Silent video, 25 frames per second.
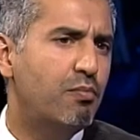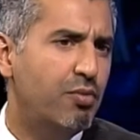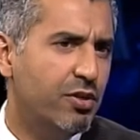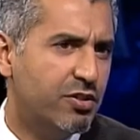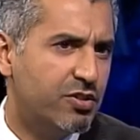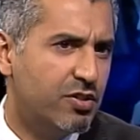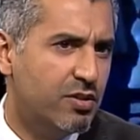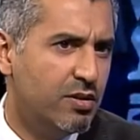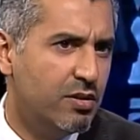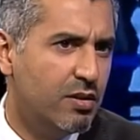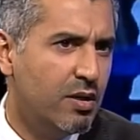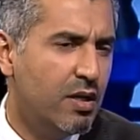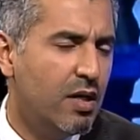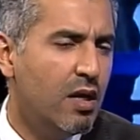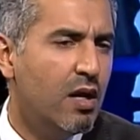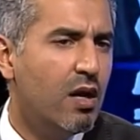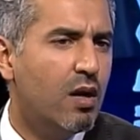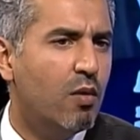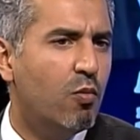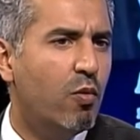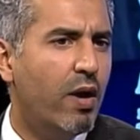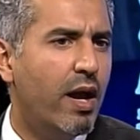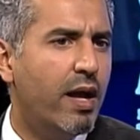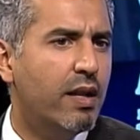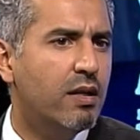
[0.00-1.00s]
Britain
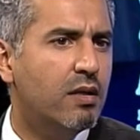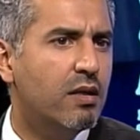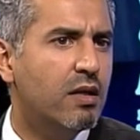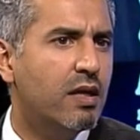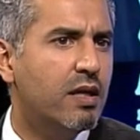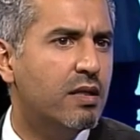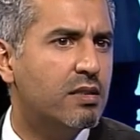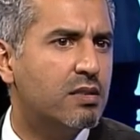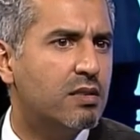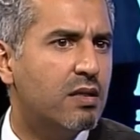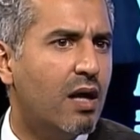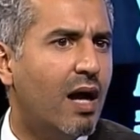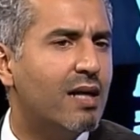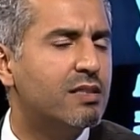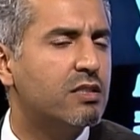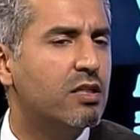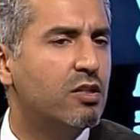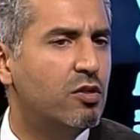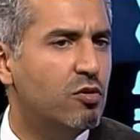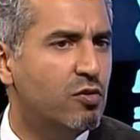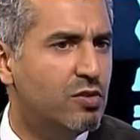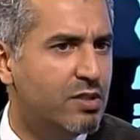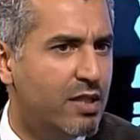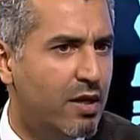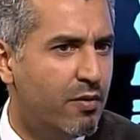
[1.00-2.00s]
when it's
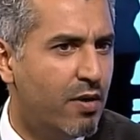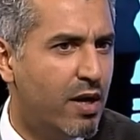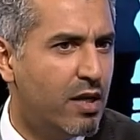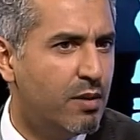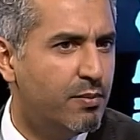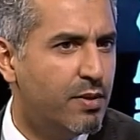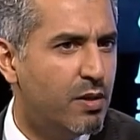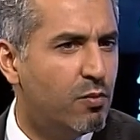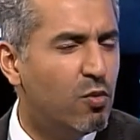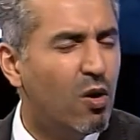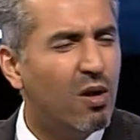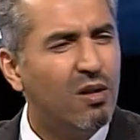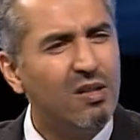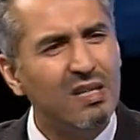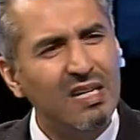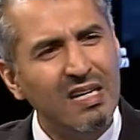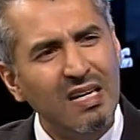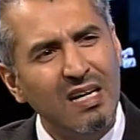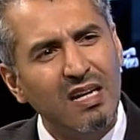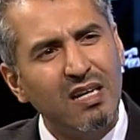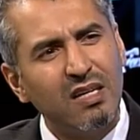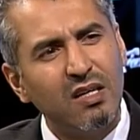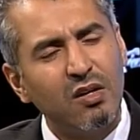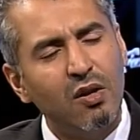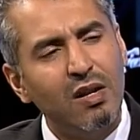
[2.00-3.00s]
Assad who's their enemy? Well,
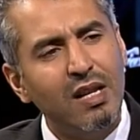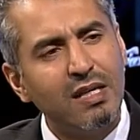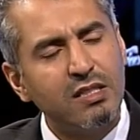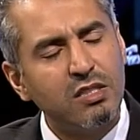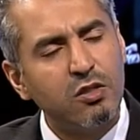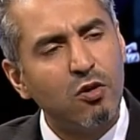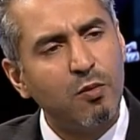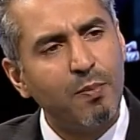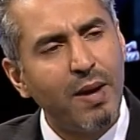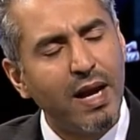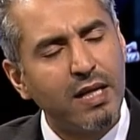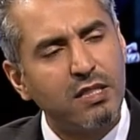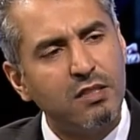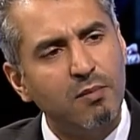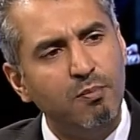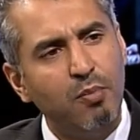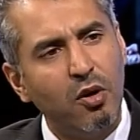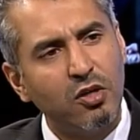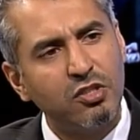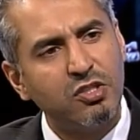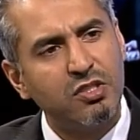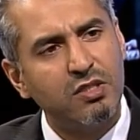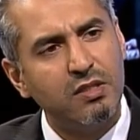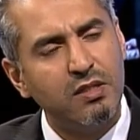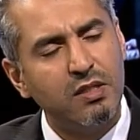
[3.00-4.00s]
you know, let's look back to
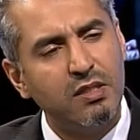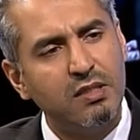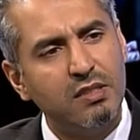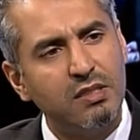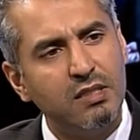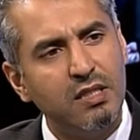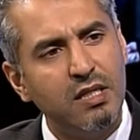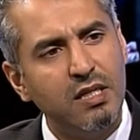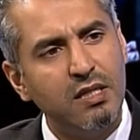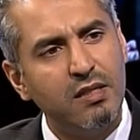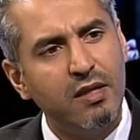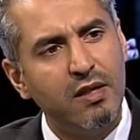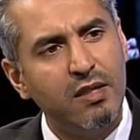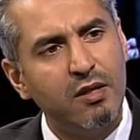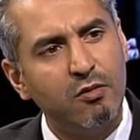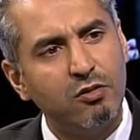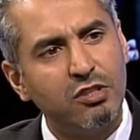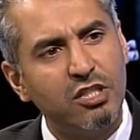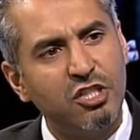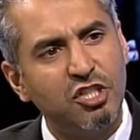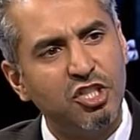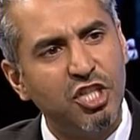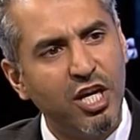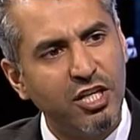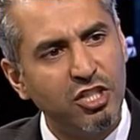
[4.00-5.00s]
Boston and see that there
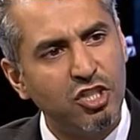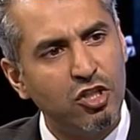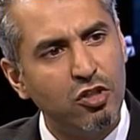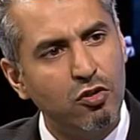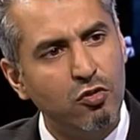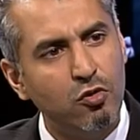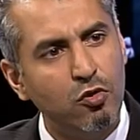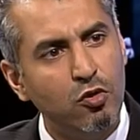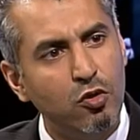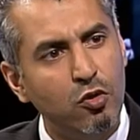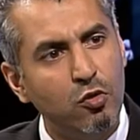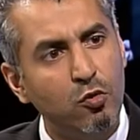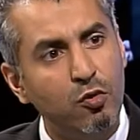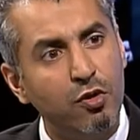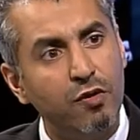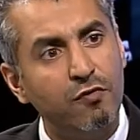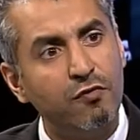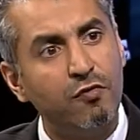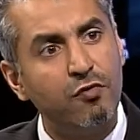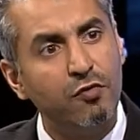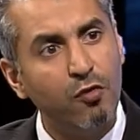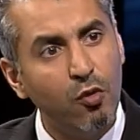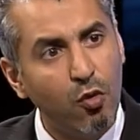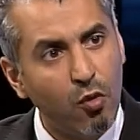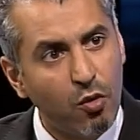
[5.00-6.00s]
was a Chechen who you would
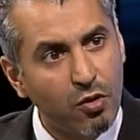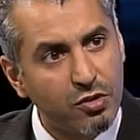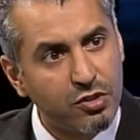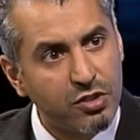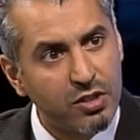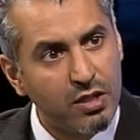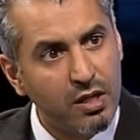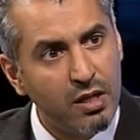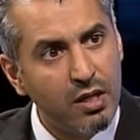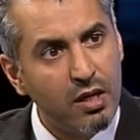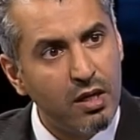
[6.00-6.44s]
have thought